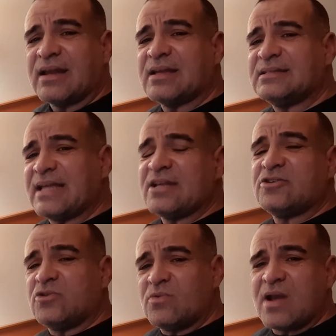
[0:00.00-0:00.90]
because they
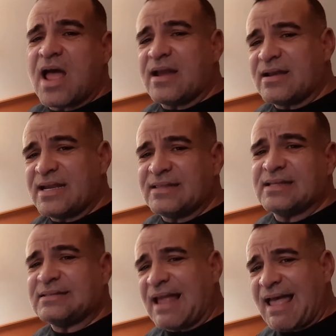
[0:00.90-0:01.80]
do not need
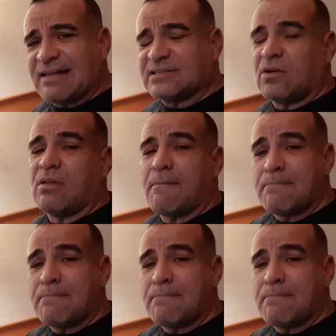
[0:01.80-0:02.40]
this asshole